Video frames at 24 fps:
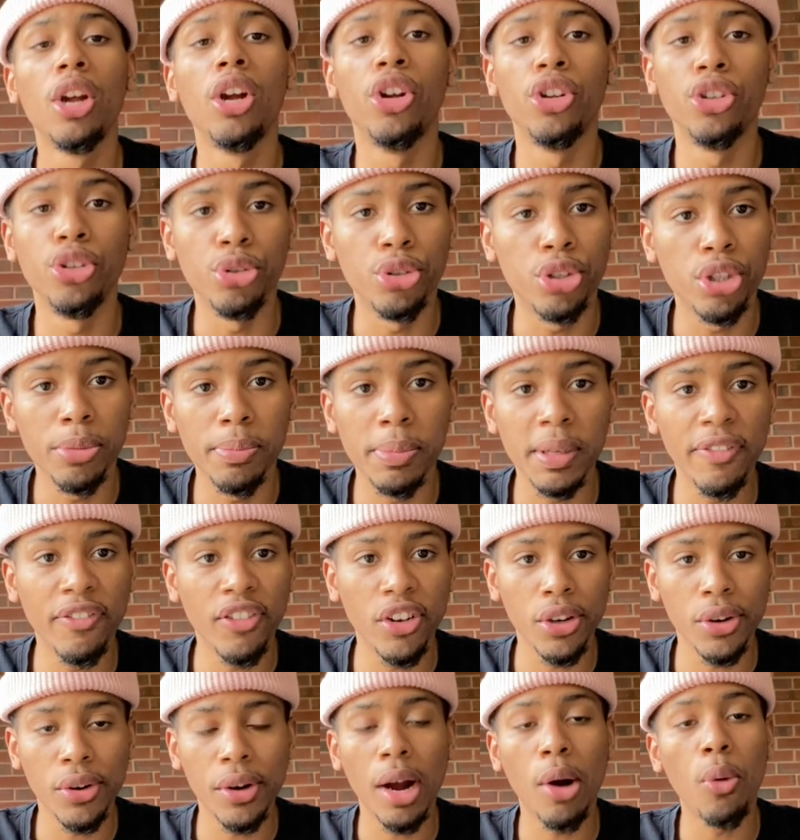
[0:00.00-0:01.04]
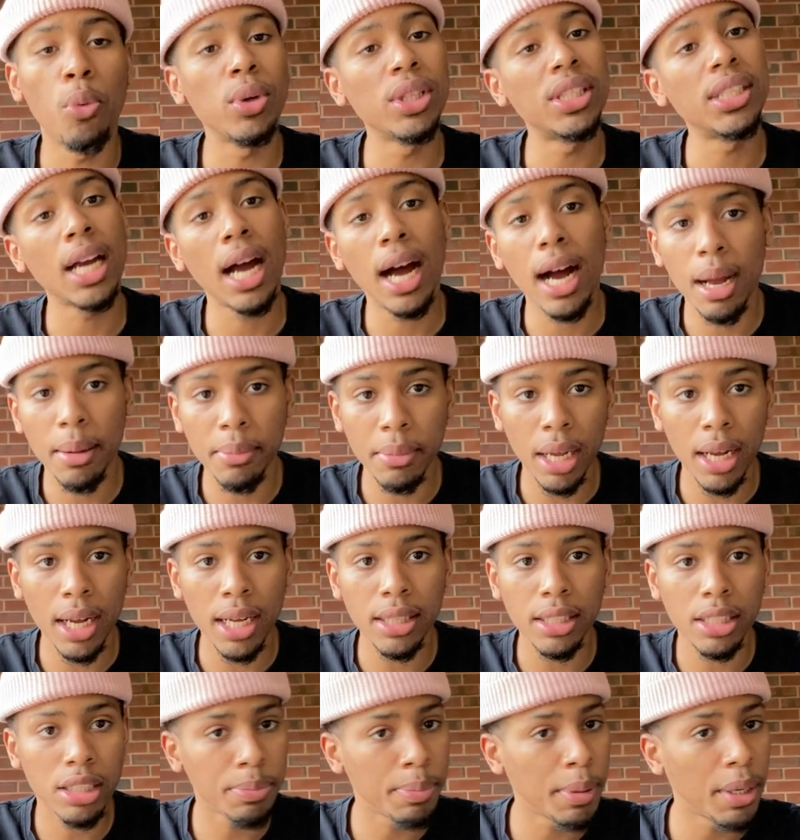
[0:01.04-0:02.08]
you should be figuring out what
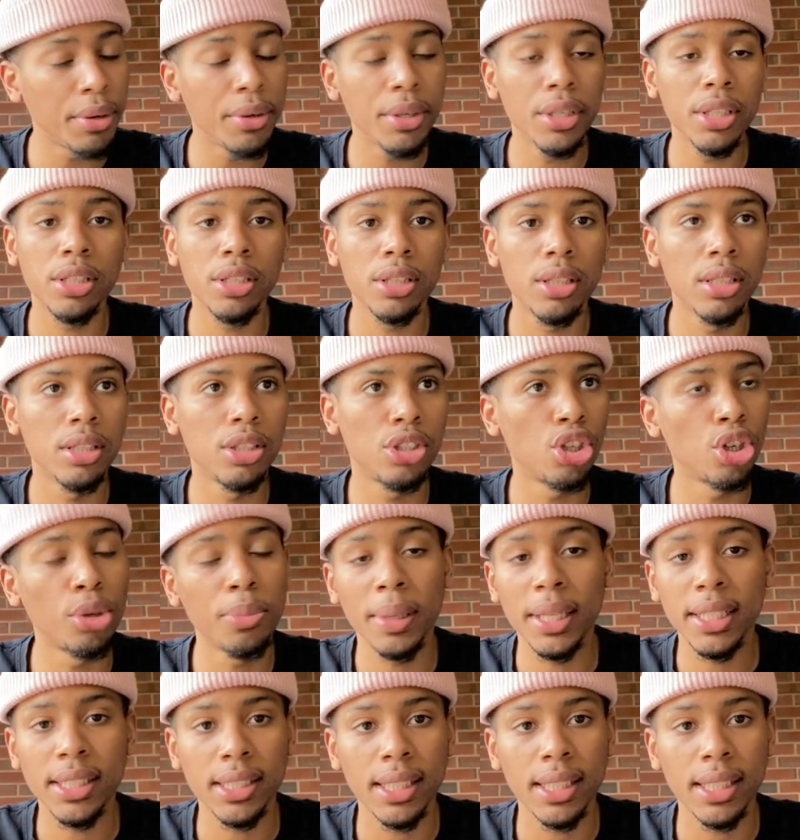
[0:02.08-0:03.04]
timeline this period took place